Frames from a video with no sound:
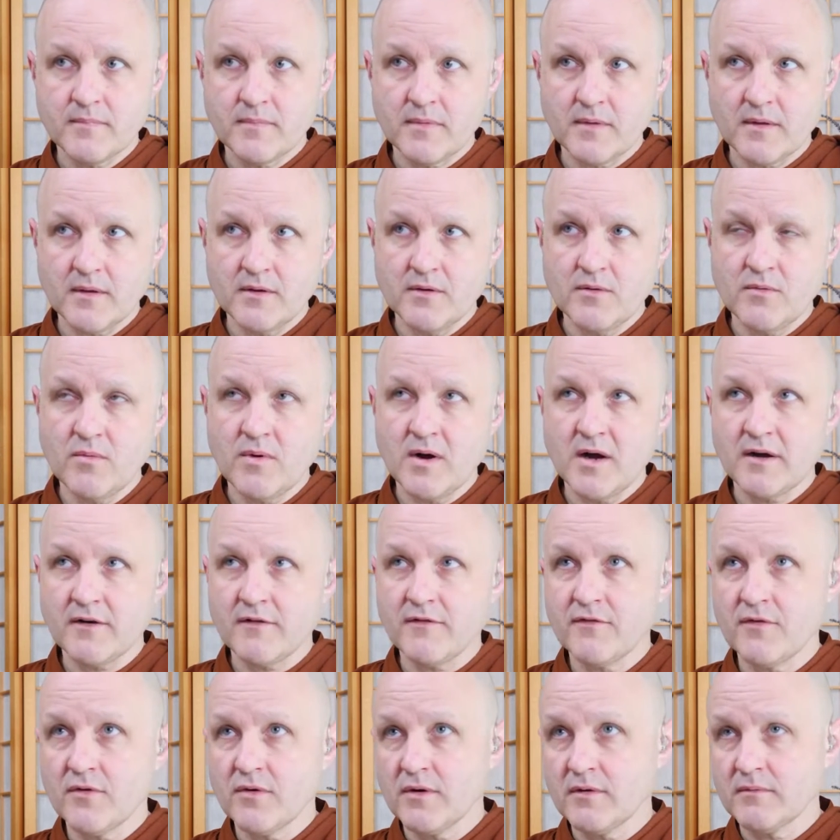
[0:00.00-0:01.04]
you walk
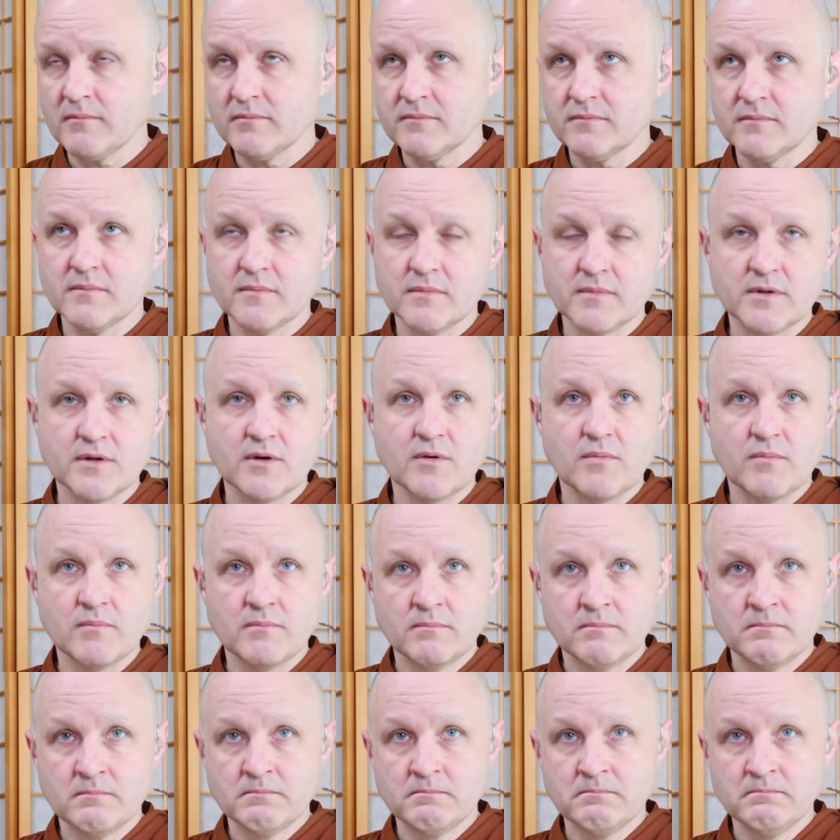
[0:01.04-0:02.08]
for little
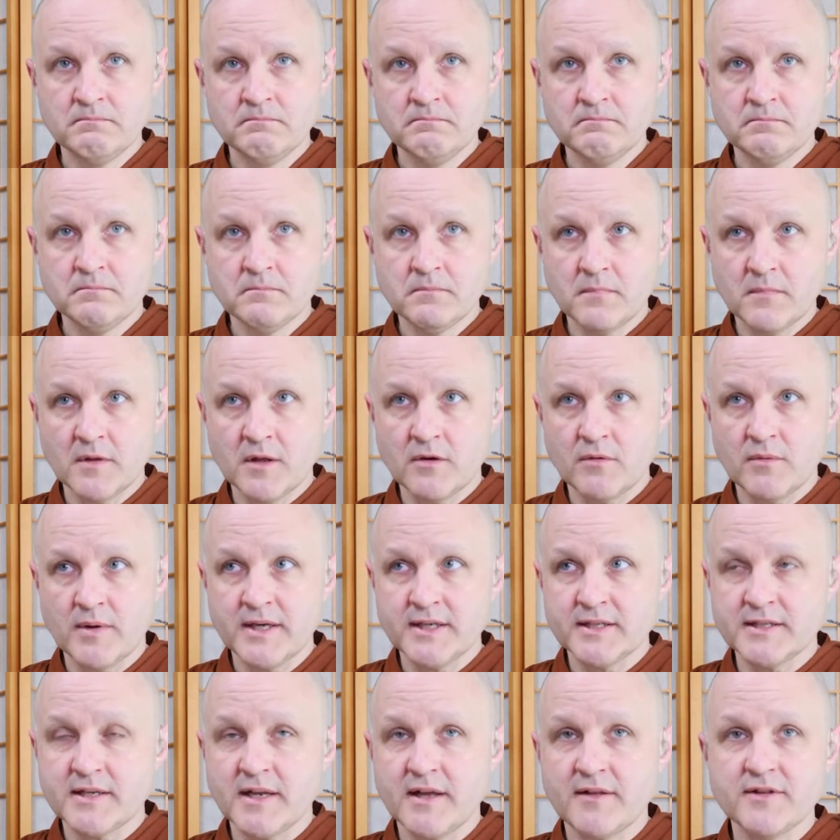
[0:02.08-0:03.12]

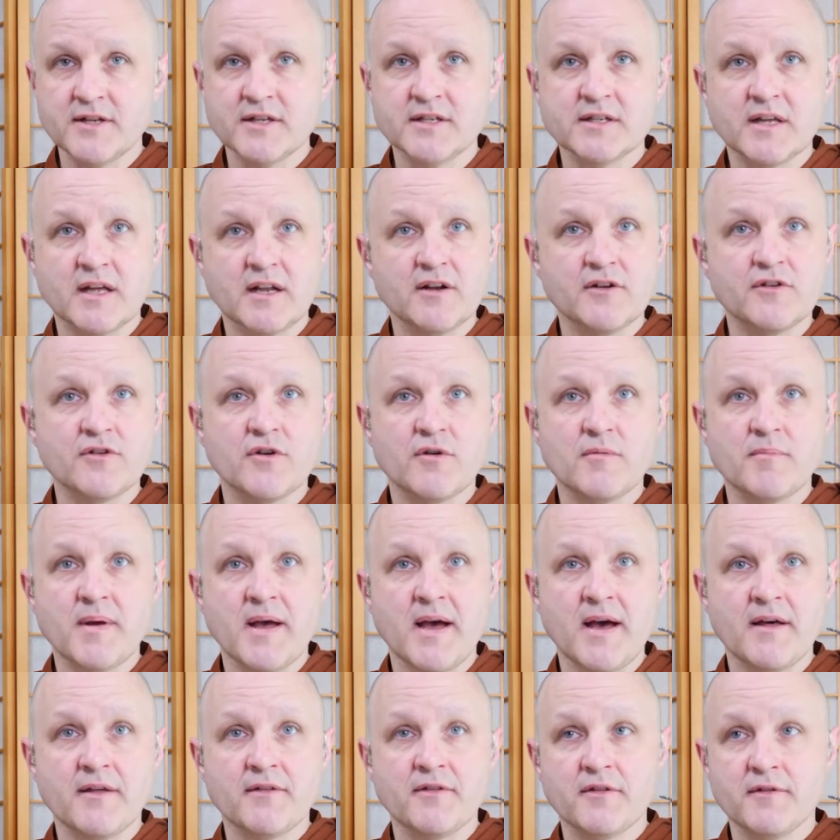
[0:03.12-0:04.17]
ways down this kind of dirt
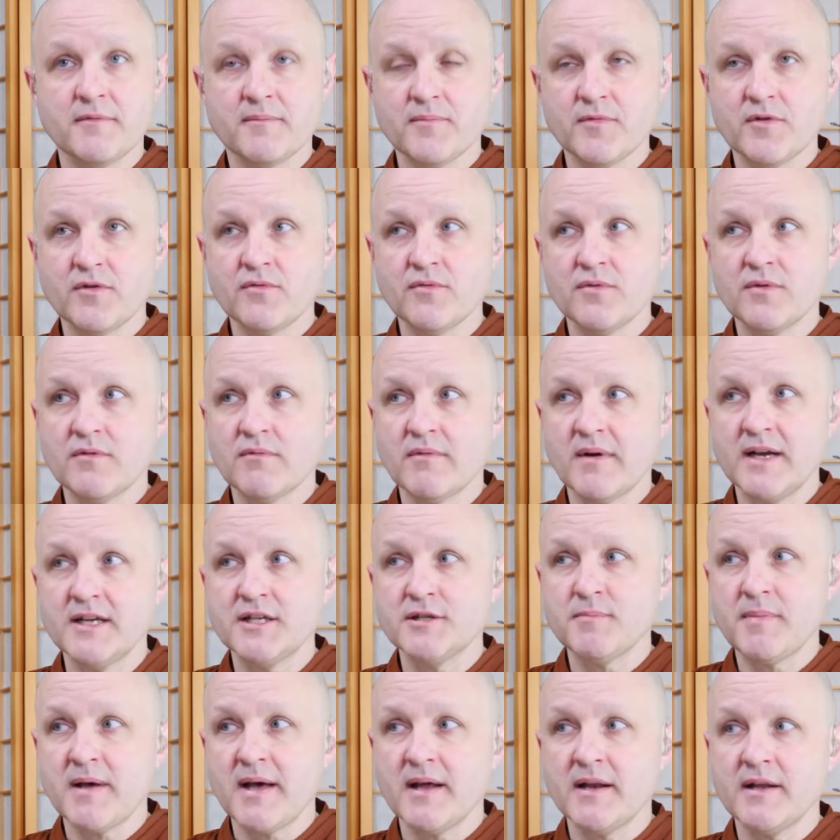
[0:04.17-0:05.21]
path through the rice
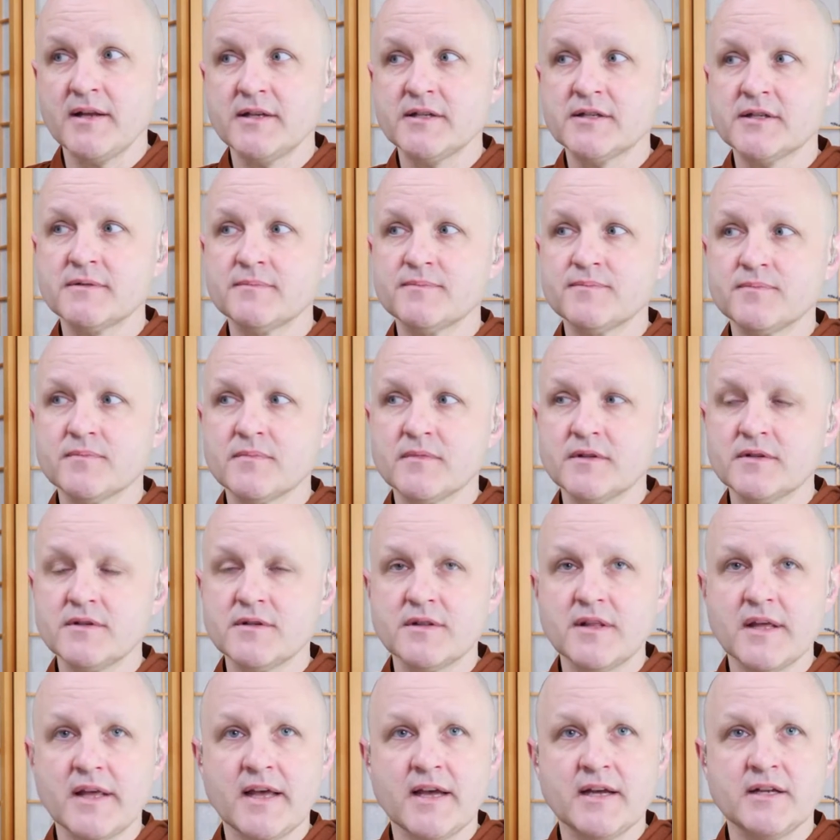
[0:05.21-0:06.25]
paddies to
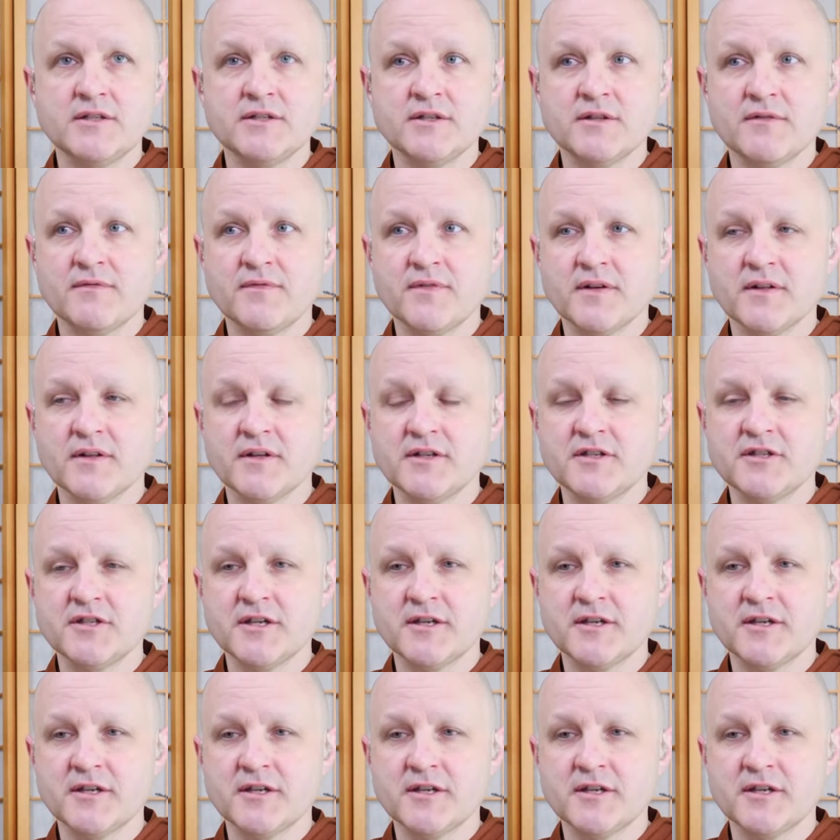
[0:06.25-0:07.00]
the edge of the village.